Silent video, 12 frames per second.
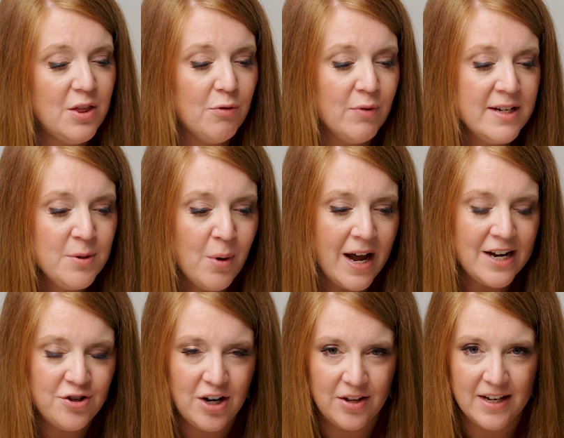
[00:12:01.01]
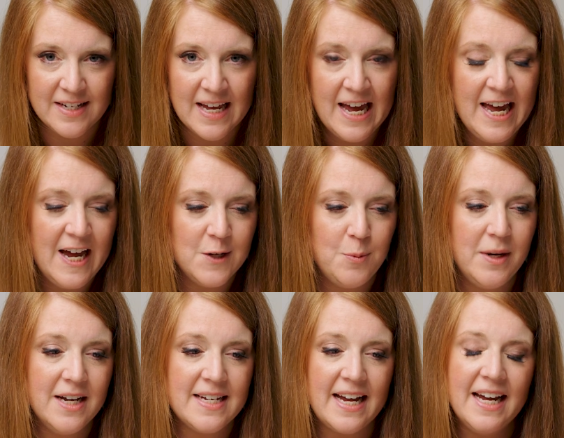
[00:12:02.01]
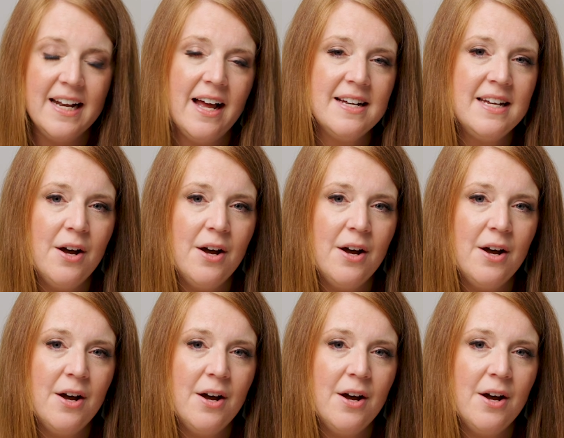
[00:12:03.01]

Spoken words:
The reason why I share this is because I cannot